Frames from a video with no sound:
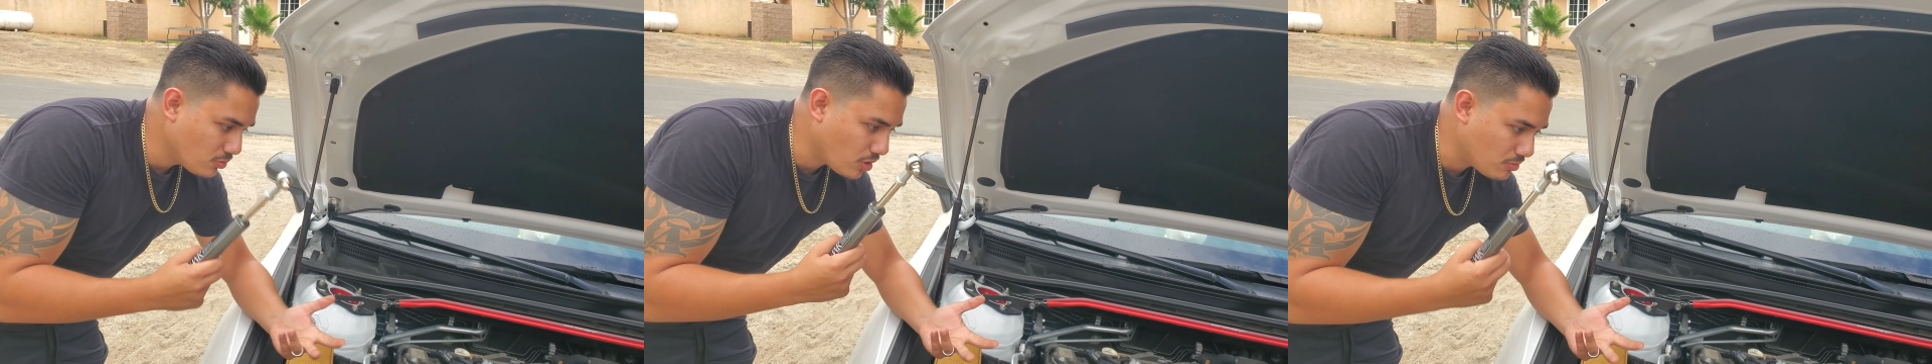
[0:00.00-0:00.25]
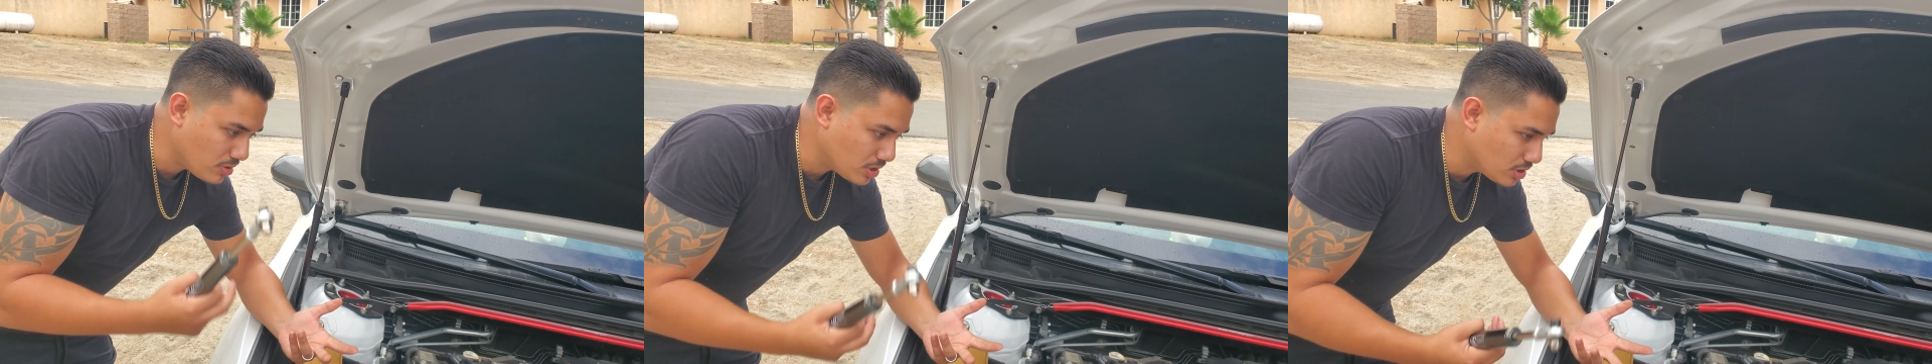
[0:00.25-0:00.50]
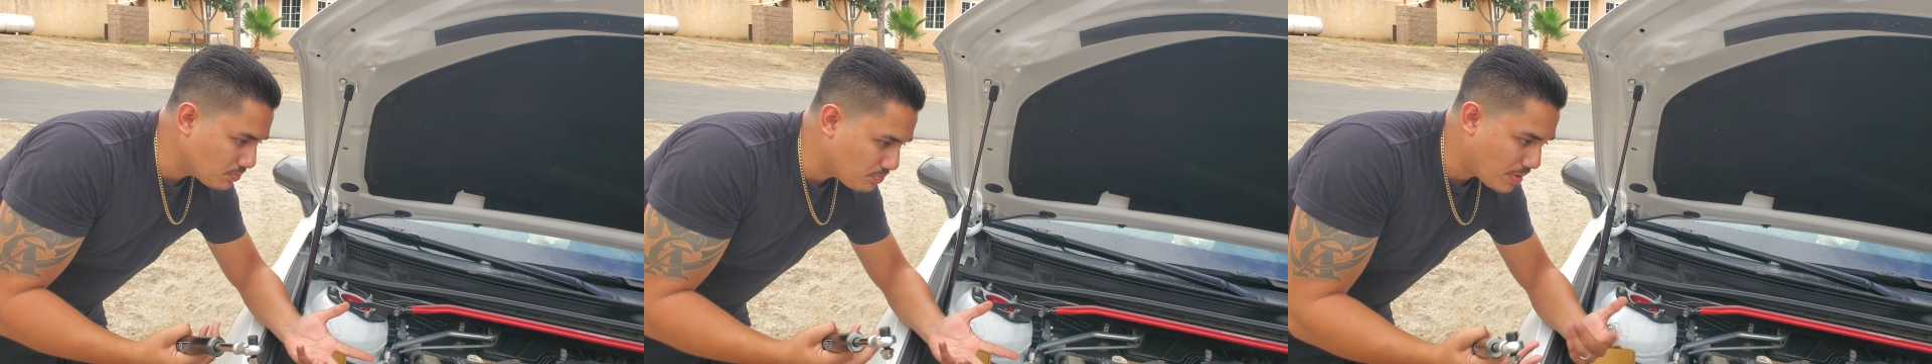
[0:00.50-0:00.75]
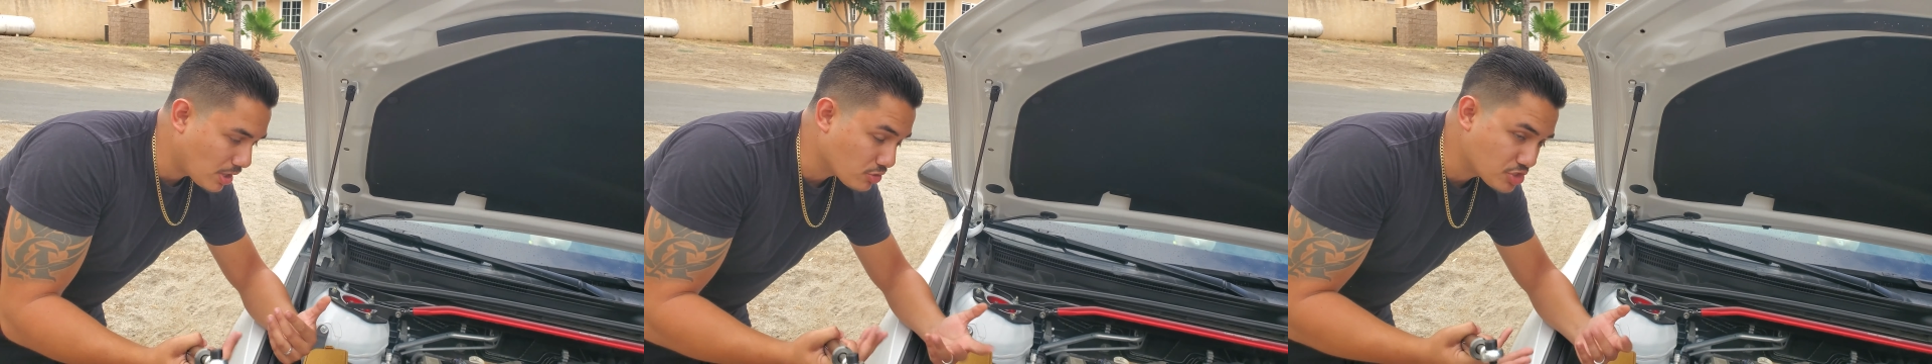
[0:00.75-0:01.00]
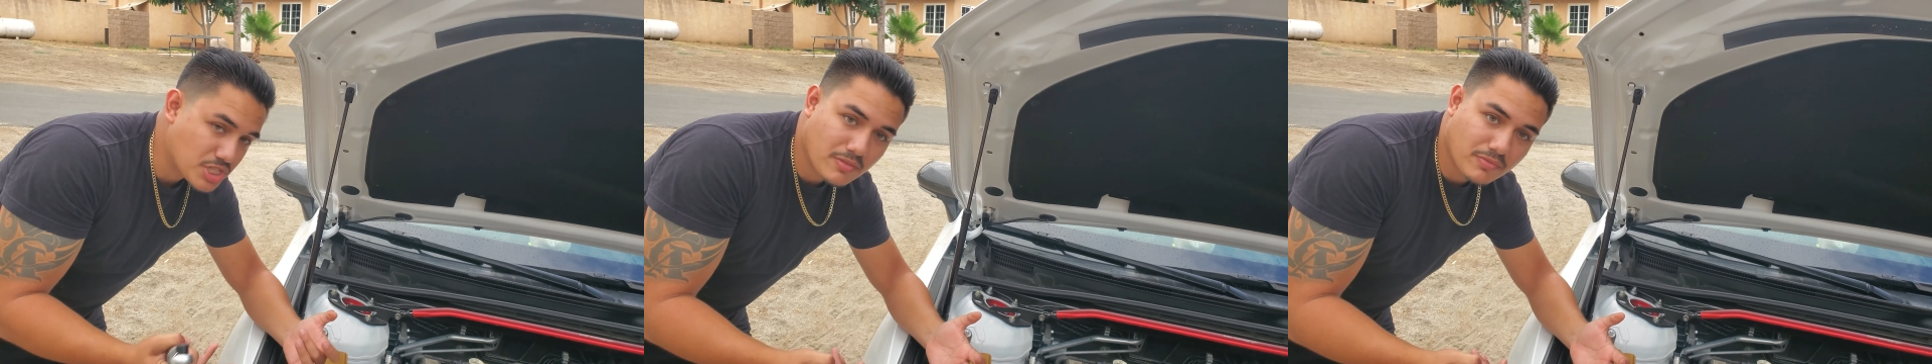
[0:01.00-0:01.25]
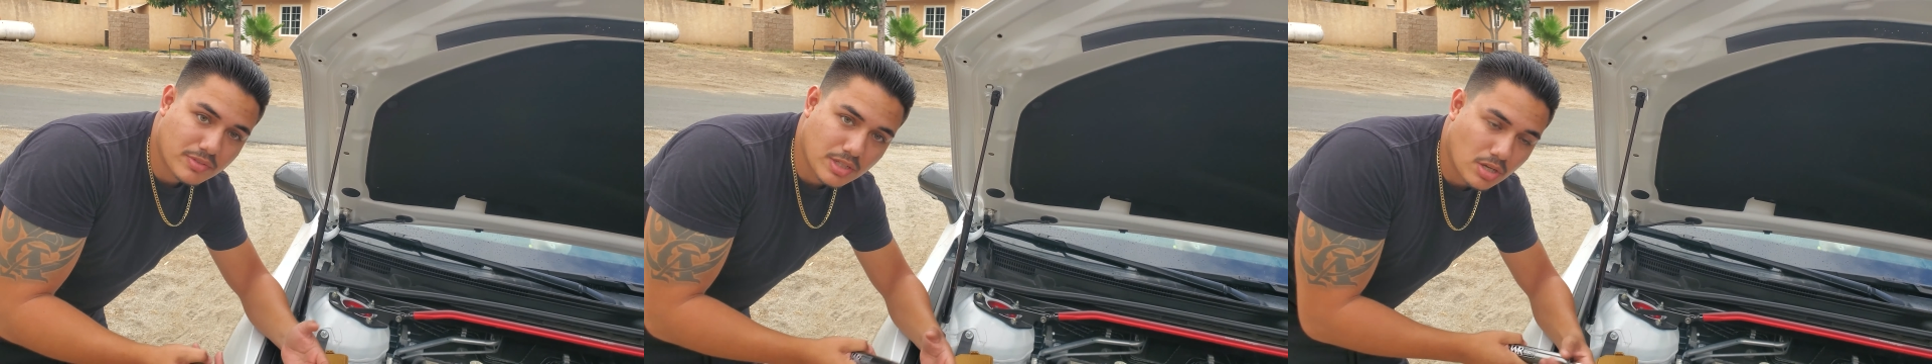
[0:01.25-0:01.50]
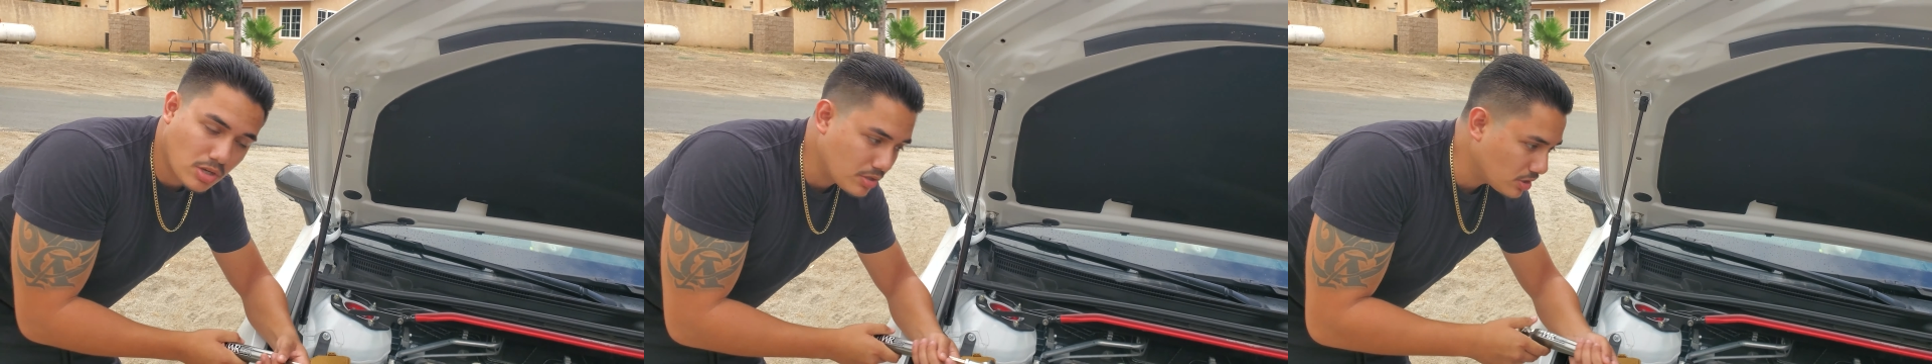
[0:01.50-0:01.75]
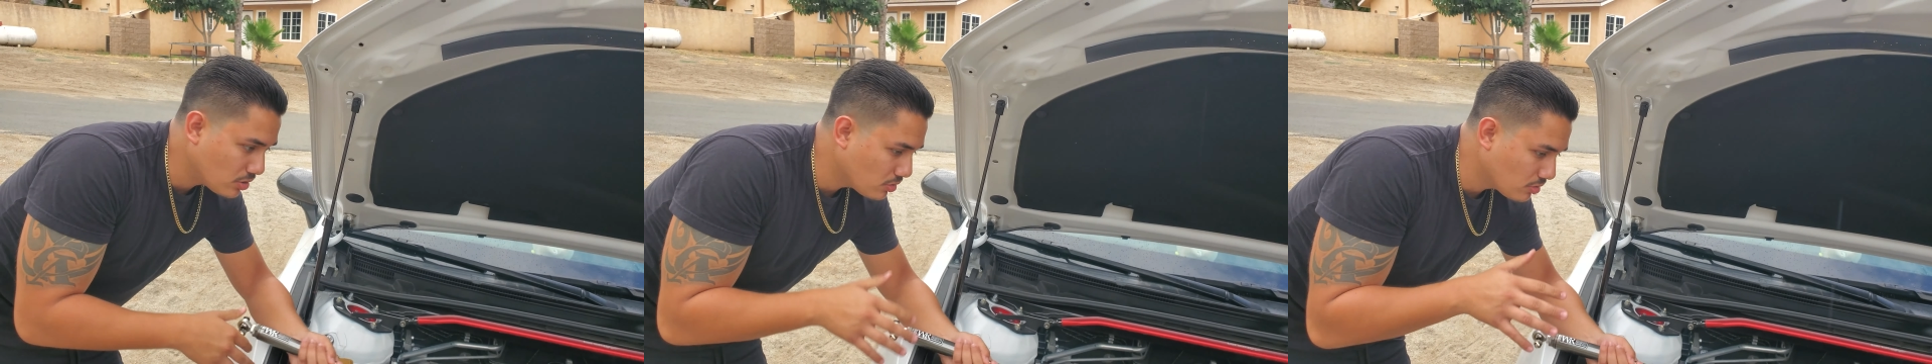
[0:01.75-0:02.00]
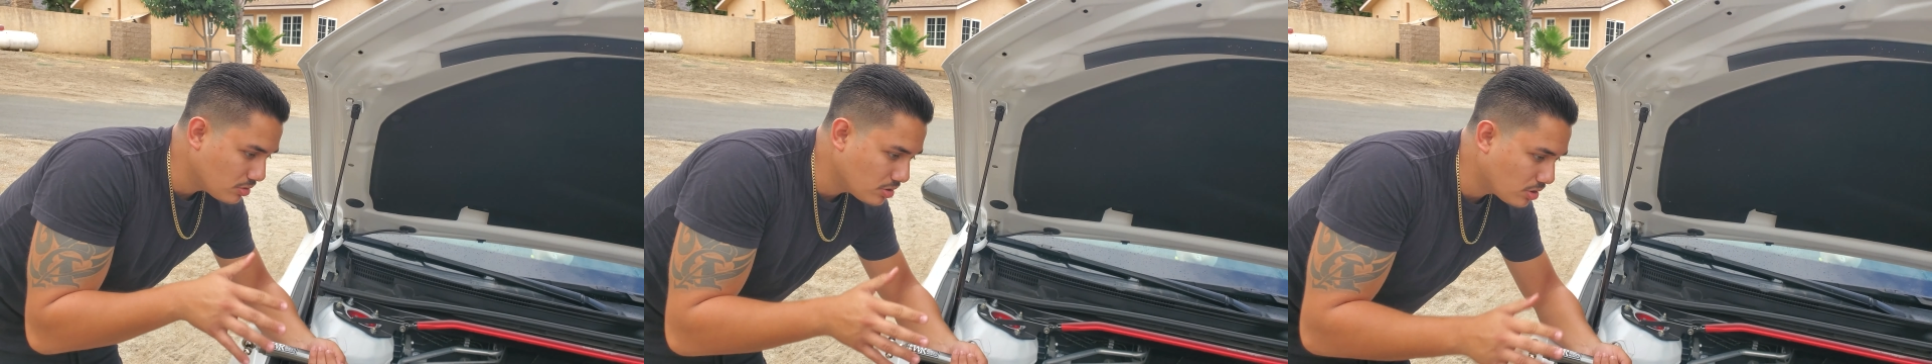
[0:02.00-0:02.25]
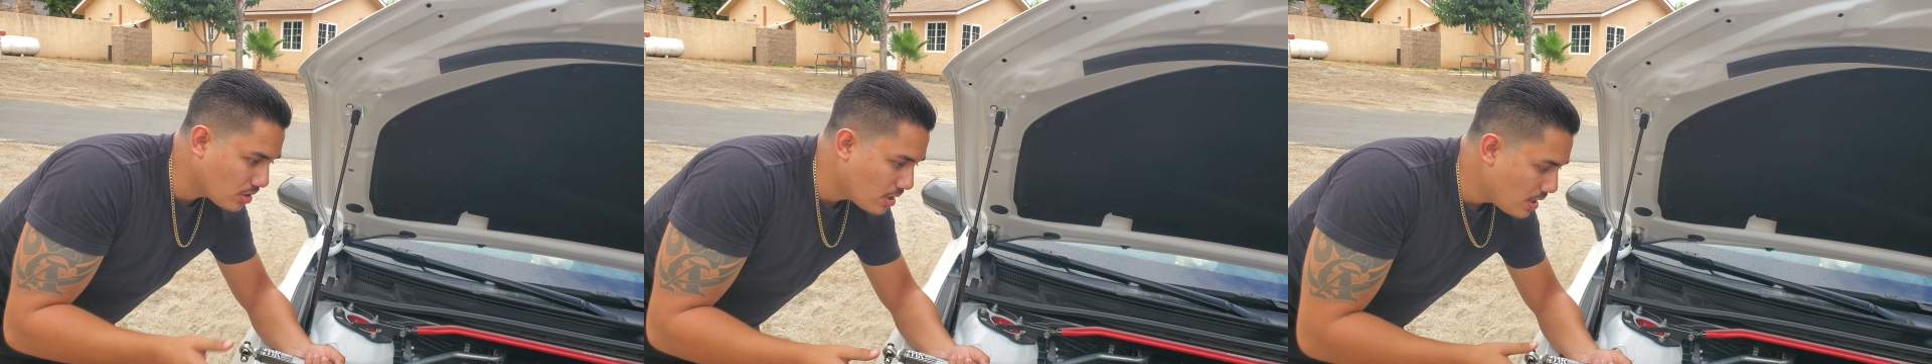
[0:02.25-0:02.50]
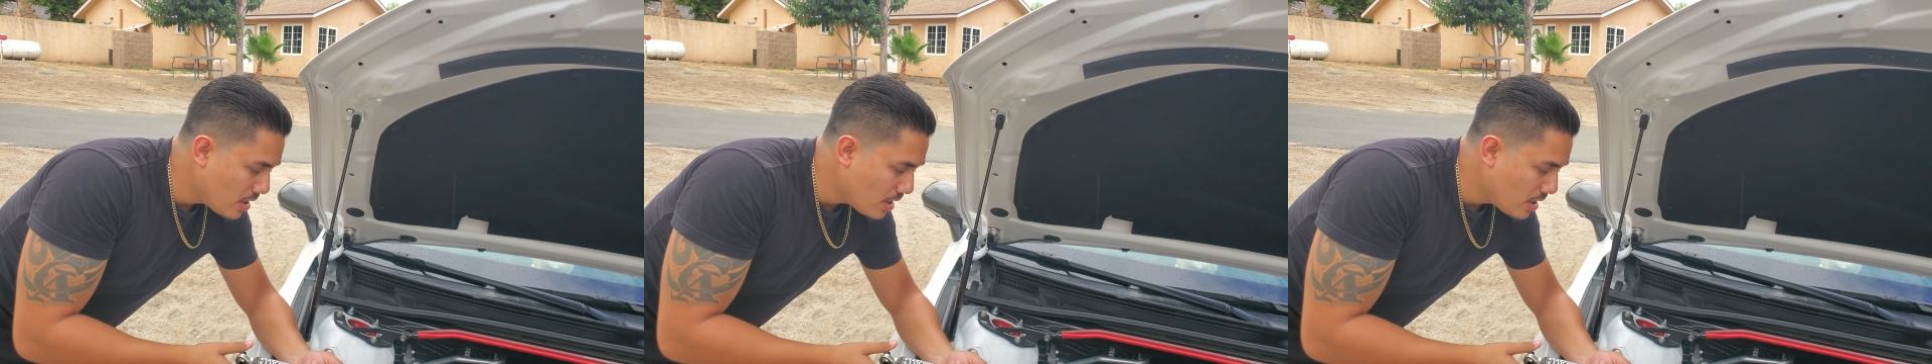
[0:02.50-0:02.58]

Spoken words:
When we pedal shift, you know, and go, you know,